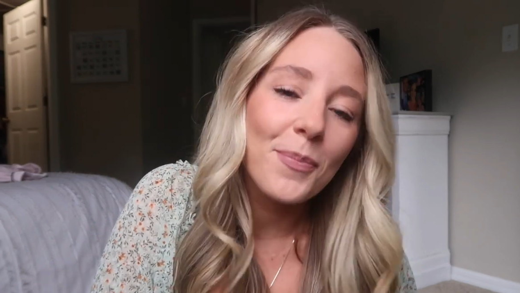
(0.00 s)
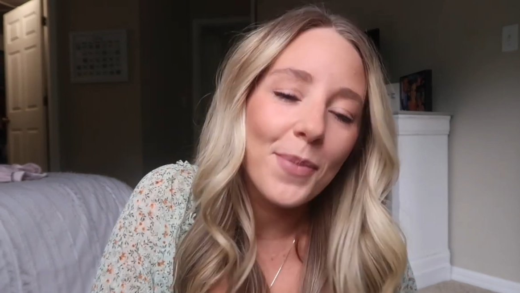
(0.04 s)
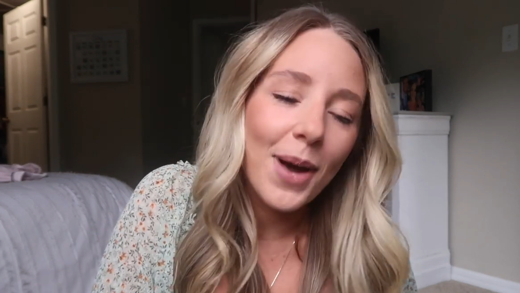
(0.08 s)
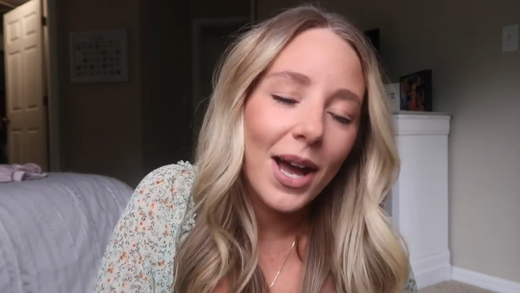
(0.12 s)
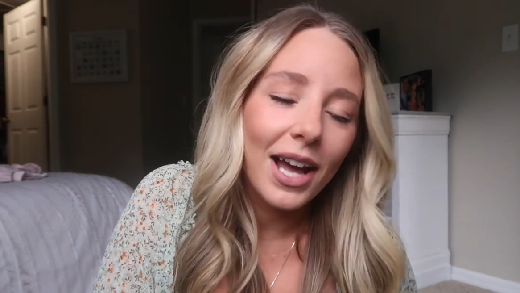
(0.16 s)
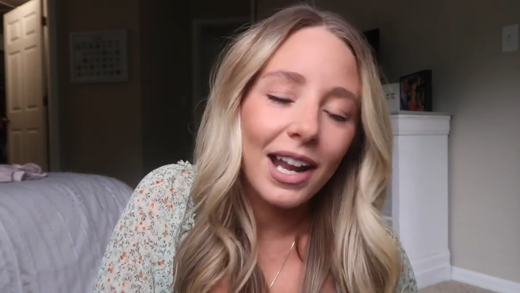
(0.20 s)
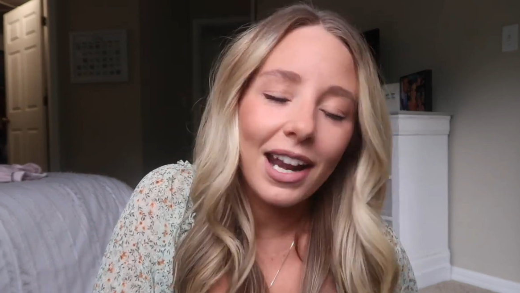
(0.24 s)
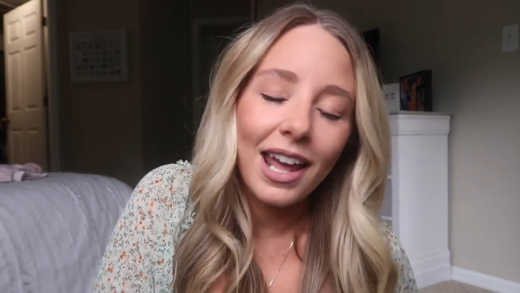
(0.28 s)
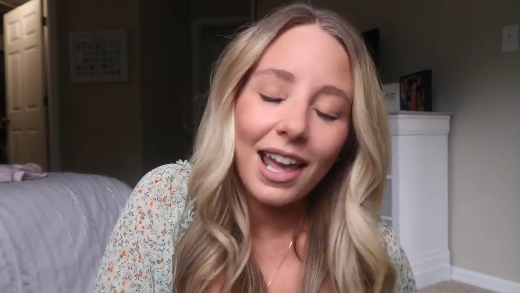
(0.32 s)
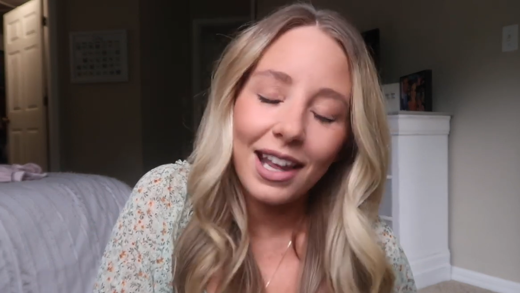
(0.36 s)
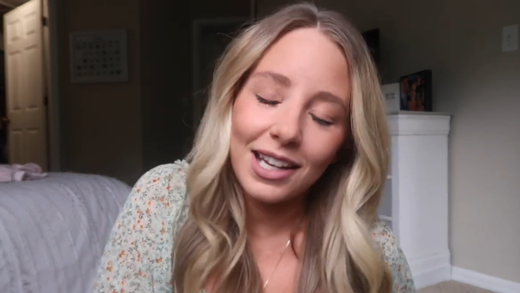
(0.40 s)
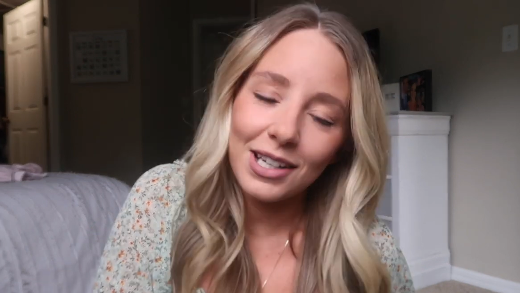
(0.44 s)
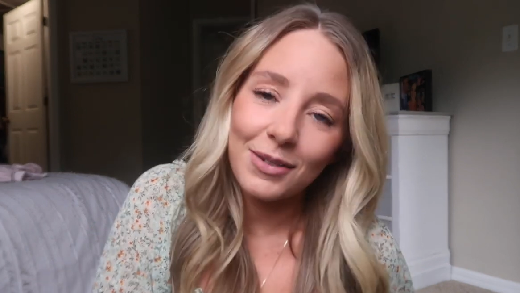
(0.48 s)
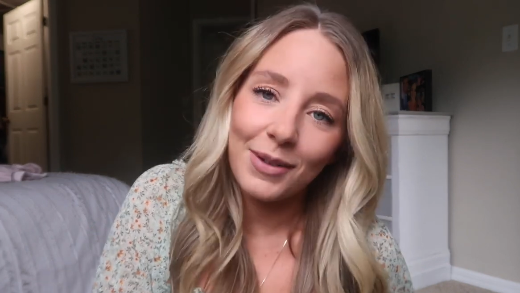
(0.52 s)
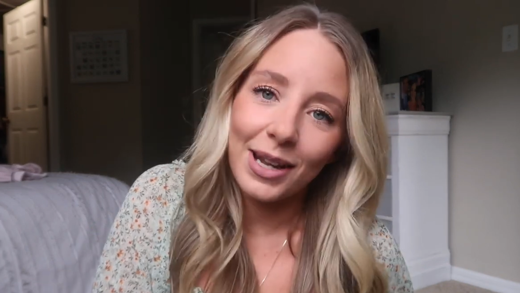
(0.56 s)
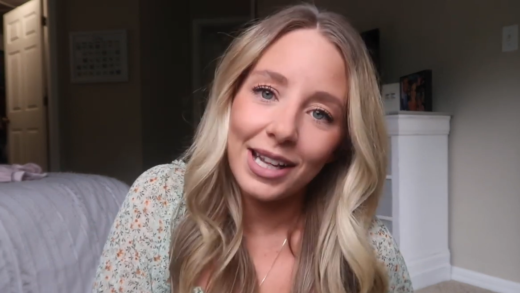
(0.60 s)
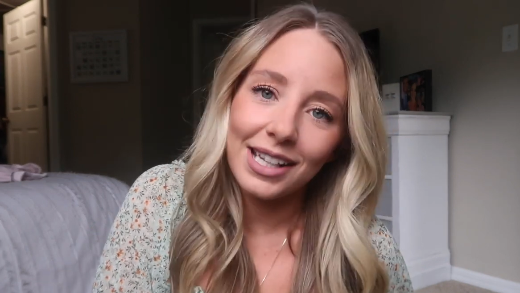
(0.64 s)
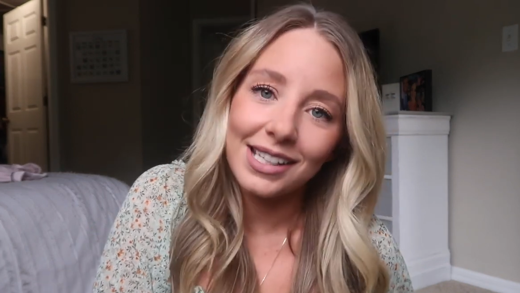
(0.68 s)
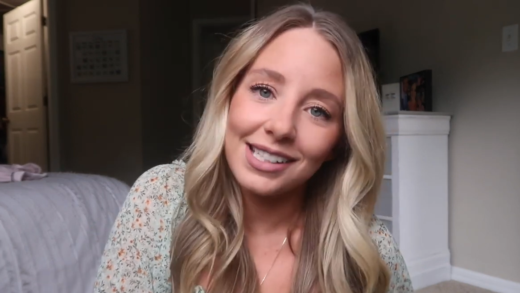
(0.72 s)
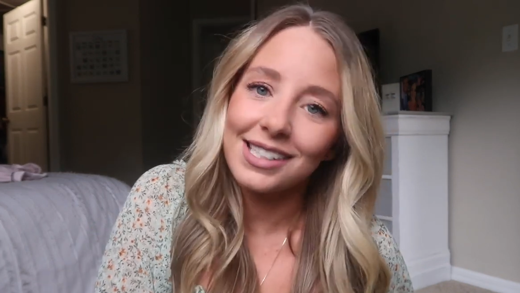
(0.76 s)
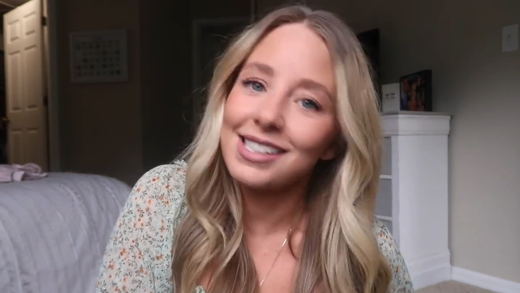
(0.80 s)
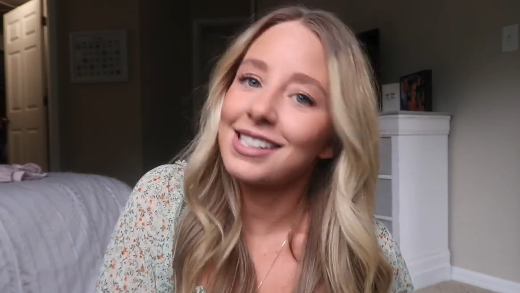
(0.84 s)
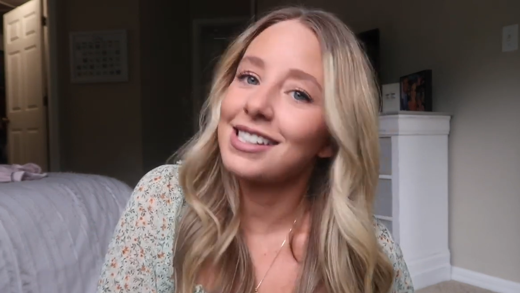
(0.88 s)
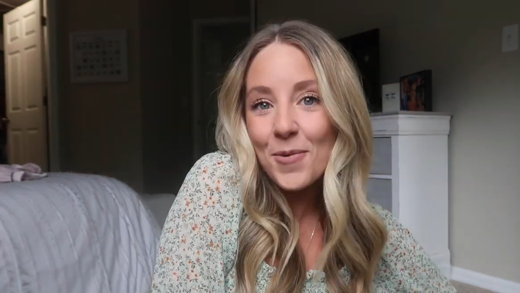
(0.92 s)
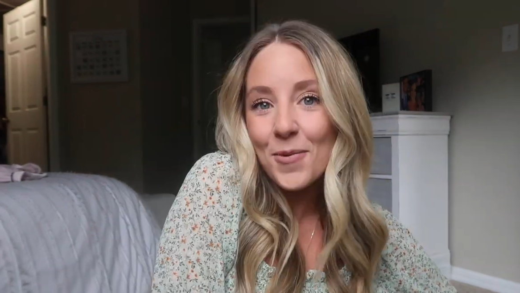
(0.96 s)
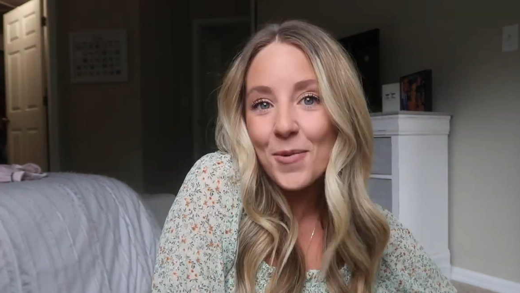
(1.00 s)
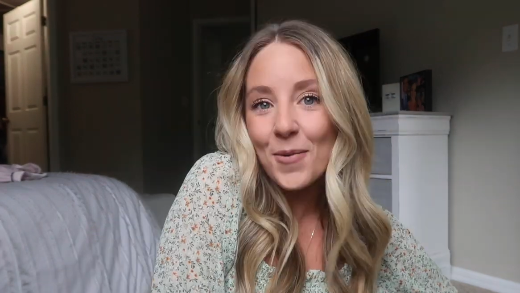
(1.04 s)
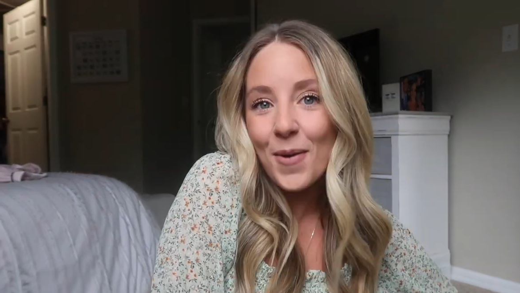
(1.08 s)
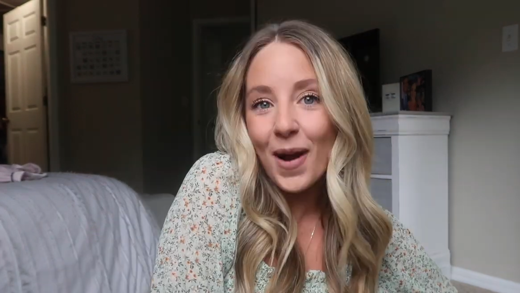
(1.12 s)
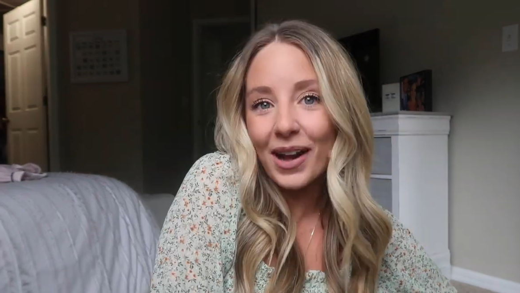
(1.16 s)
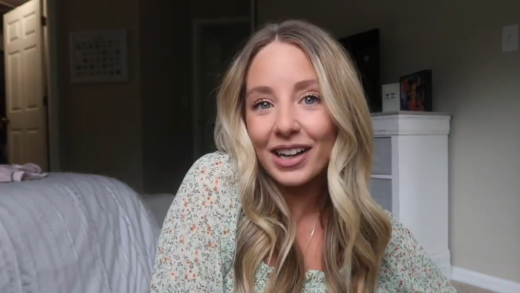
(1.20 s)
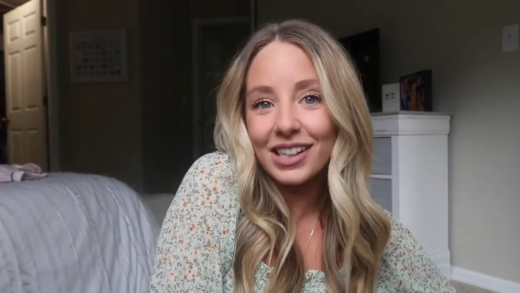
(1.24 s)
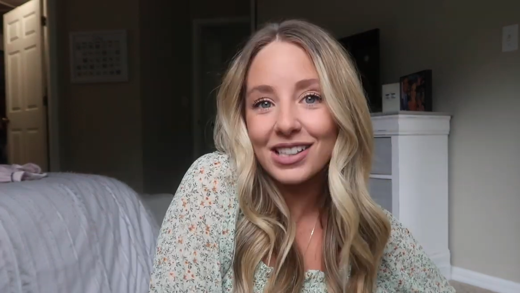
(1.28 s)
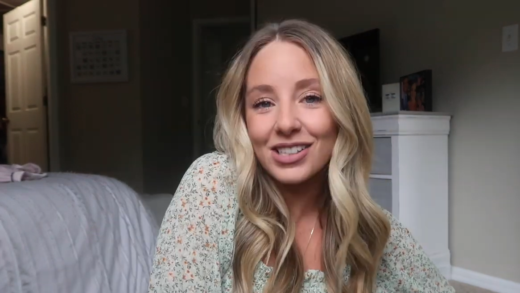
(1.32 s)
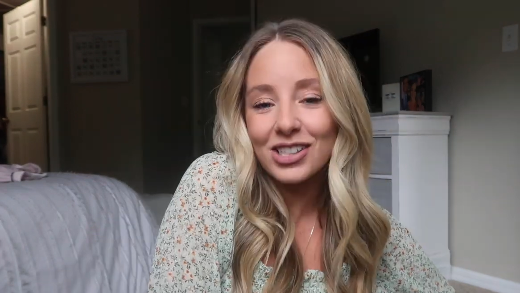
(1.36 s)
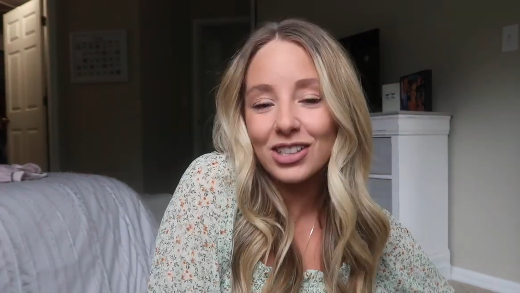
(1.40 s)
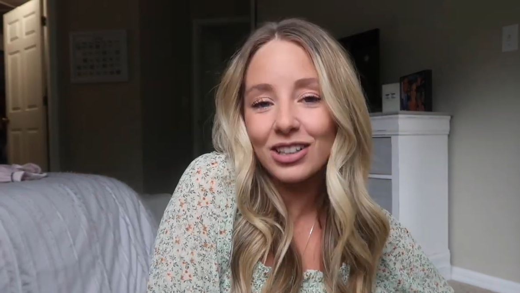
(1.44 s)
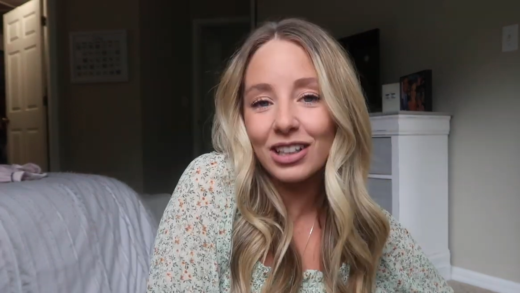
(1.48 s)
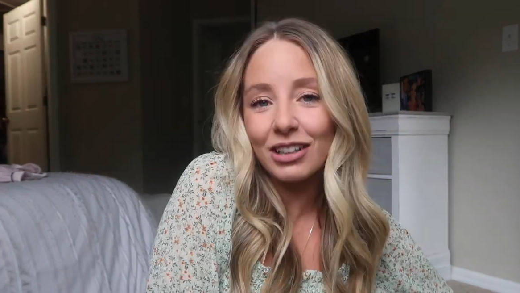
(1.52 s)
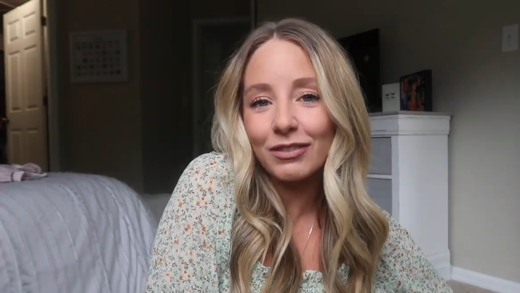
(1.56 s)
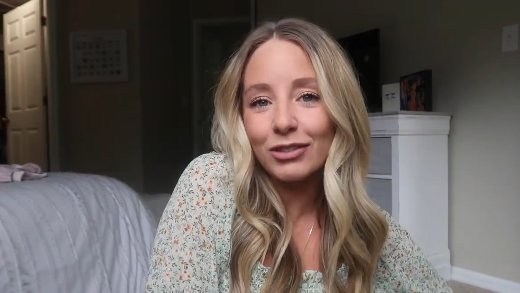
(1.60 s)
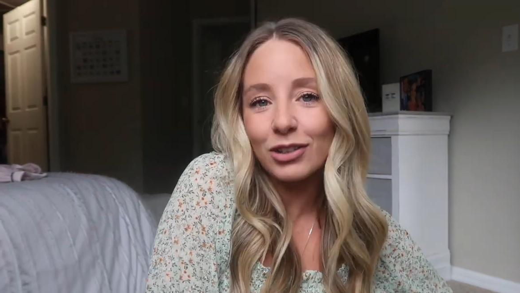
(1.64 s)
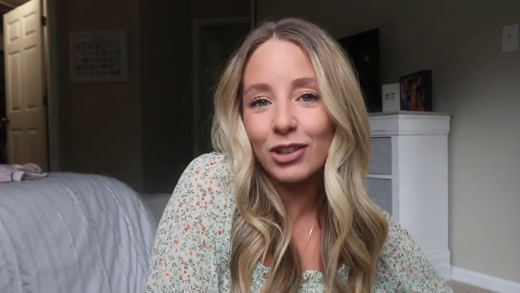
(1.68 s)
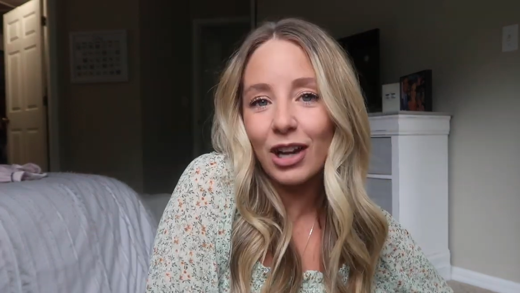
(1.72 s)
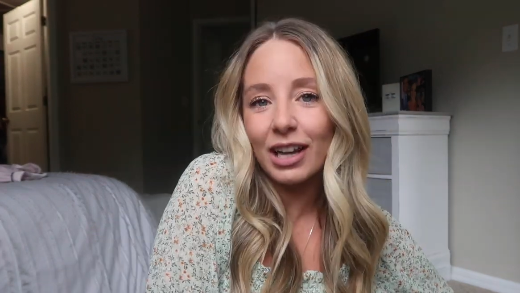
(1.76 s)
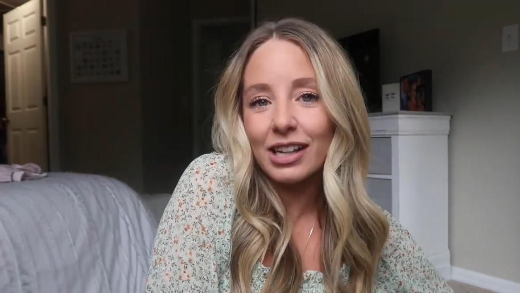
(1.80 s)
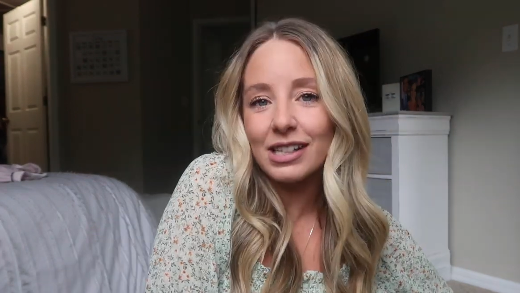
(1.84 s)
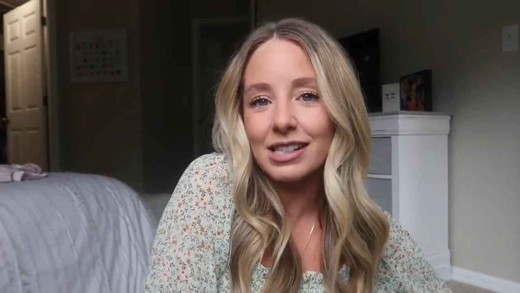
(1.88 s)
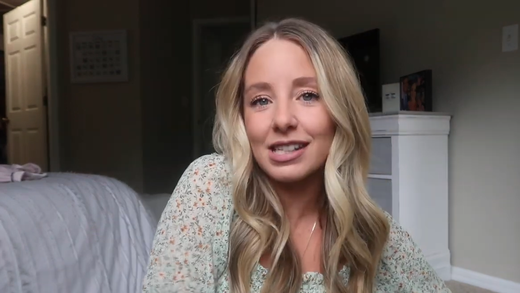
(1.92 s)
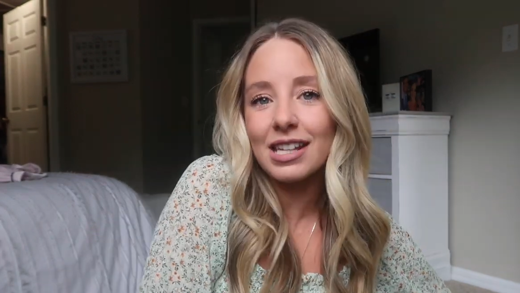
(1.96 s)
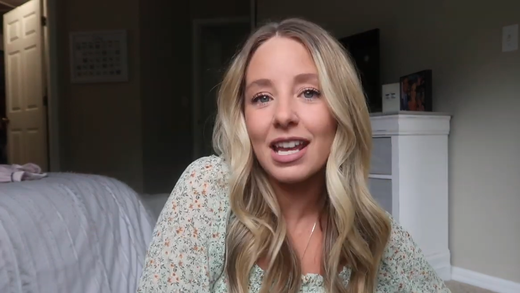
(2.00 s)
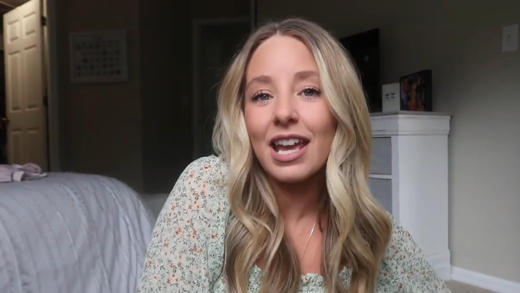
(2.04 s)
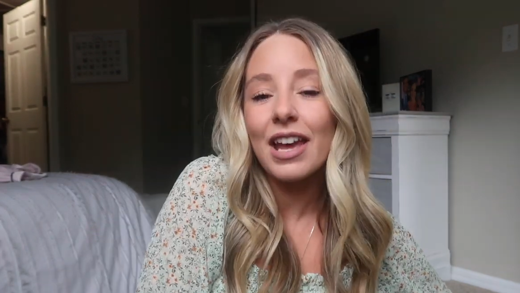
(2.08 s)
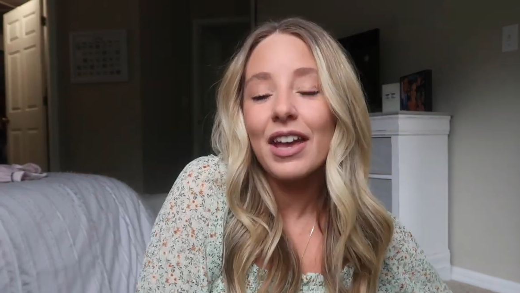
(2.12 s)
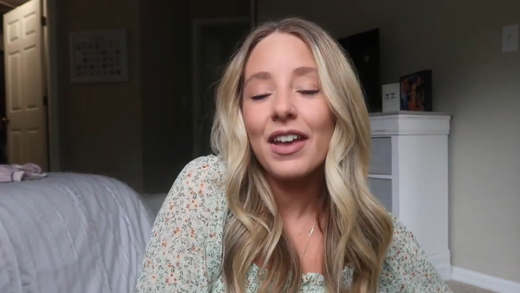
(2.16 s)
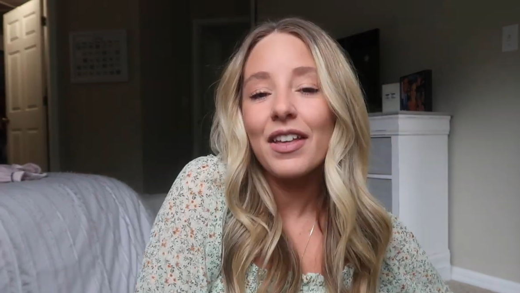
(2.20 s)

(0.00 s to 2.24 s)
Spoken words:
But anyways, wanted to give you guys